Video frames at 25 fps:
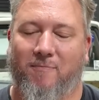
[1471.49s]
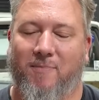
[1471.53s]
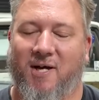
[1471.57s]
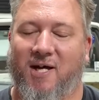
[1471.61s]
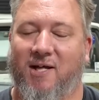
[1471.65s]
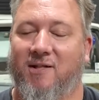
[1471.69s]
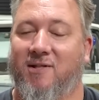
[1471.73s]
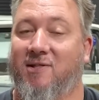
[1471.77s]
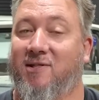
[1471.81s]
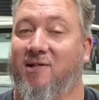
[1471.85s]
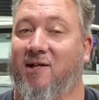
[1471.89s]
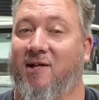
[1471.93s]

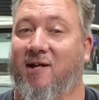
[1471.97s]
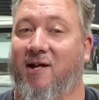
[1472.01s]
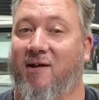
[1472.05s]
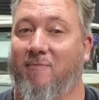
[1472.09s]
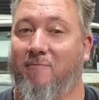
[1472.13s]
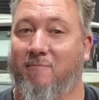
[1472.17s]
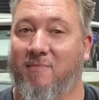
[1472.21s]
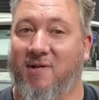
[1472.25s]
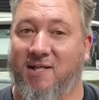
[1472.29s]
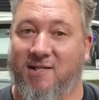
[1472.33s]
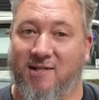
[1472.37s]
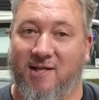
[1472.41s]
button so you
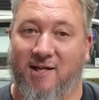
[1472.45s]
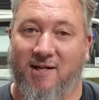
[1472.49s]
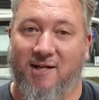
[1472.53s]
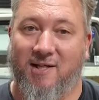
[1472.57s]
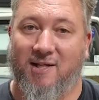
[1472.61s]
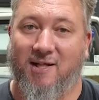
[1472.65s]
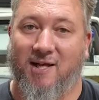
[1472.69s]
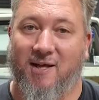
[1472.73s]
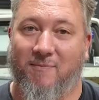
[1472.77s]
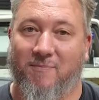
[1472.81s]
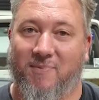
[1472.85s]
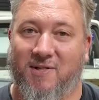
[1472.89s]
don't miss any
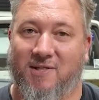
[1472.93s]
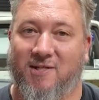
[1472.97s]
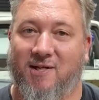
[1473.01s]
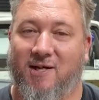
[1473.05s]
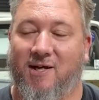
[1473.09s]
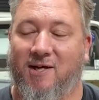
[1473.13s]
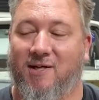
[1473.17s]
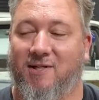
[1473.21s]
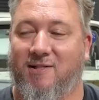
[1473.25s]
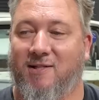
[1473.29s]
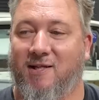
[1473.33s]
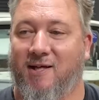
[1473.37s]
of the
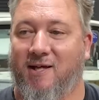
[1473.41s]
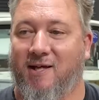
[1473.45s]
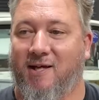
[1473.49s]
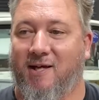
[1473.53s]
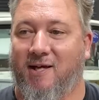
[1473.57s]
episodes.